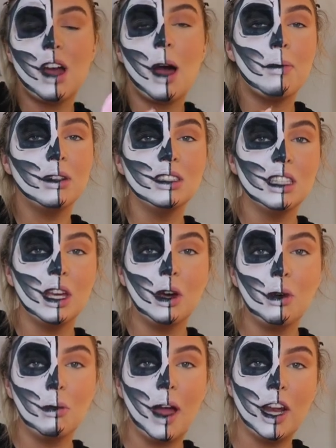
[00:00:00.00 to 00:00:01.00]
up
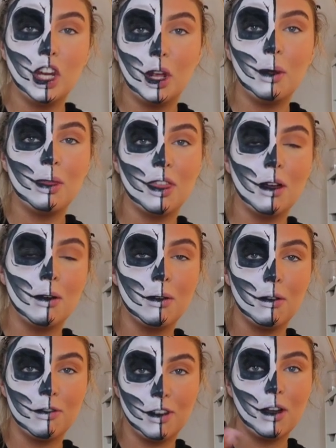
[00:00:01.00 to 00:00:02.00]
until when you
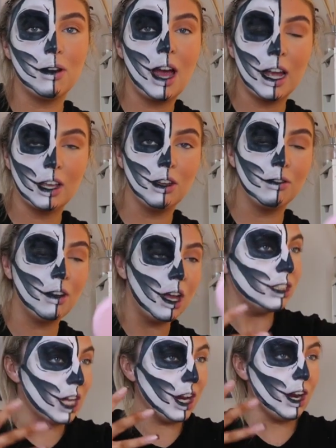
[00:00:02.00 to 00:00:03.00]
feel like you've
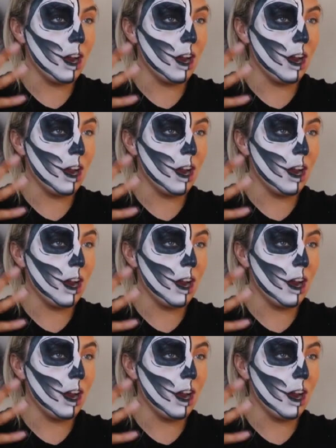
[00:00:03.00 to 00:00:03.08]
done